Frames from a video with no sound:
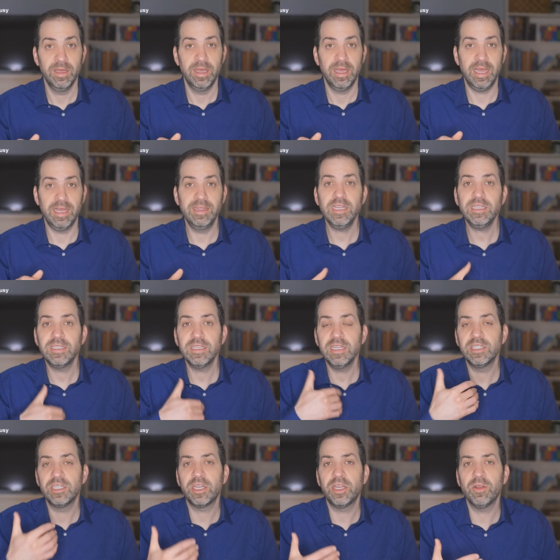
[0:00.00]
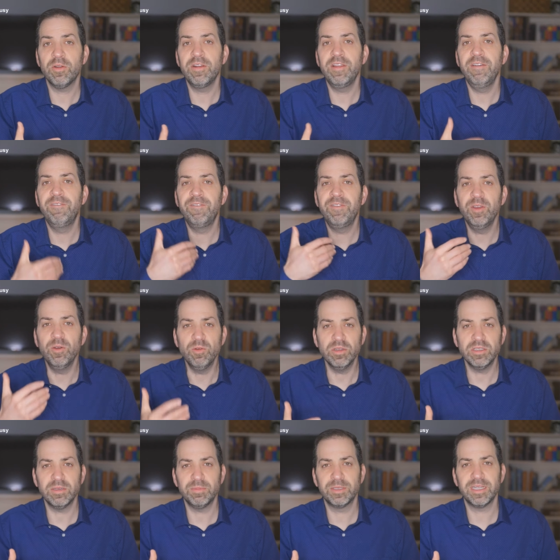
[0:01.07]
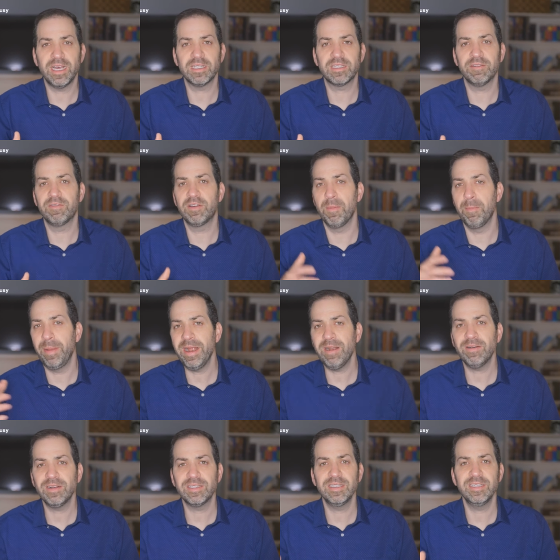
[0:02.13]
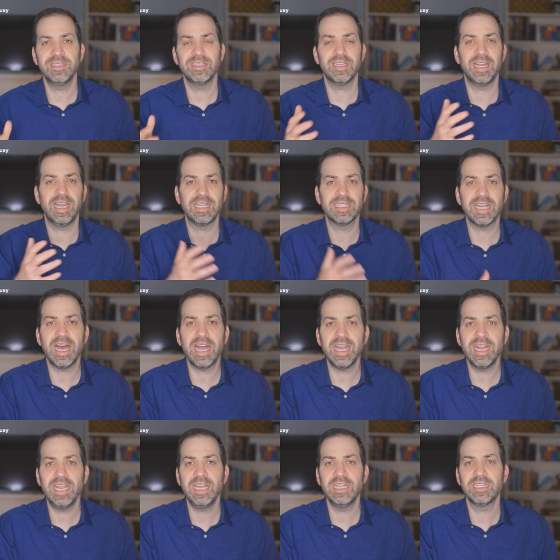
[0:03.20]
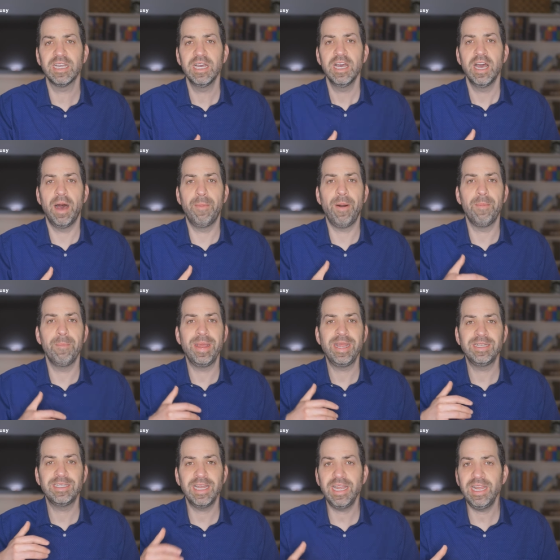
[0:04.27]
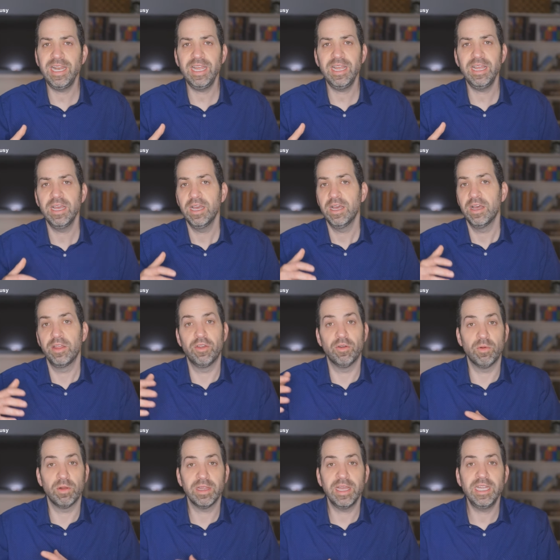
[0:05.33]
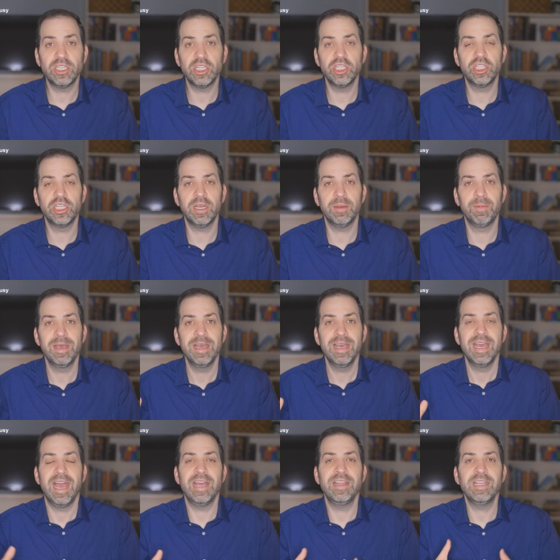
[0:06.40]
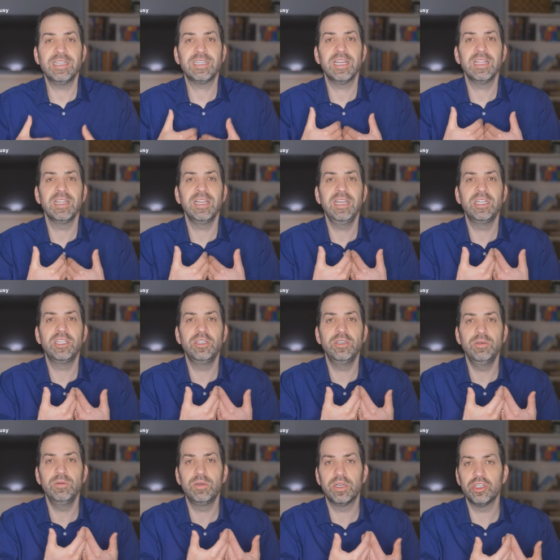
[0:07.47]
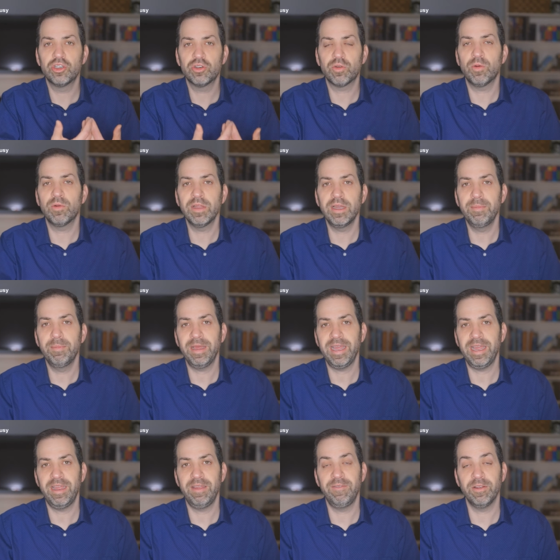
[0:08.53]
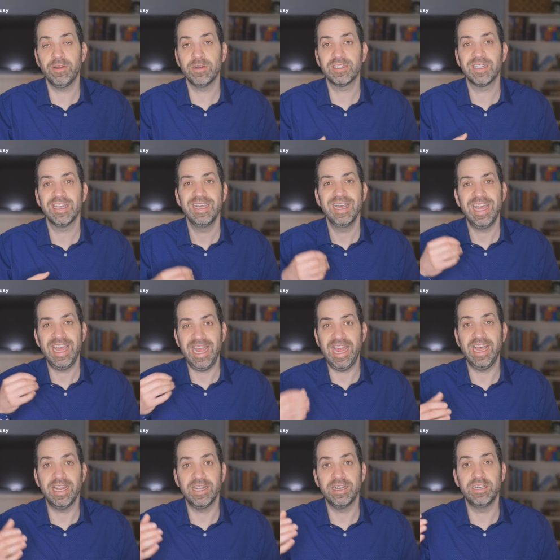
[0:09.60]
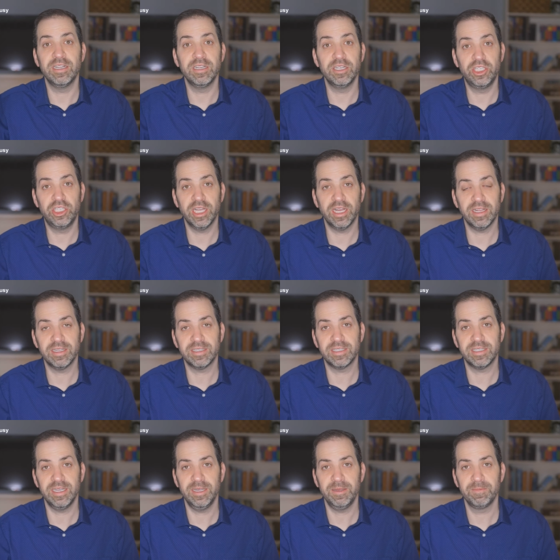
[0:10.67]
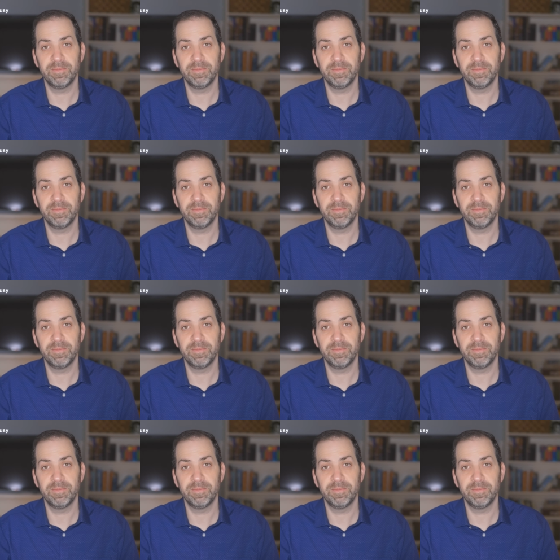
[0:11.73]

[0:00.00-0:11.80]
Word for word: And this insecurity fuels obsessive comparisons and anxieties about maintaining the relationship and this can lead to controlling behaviors and jealousy.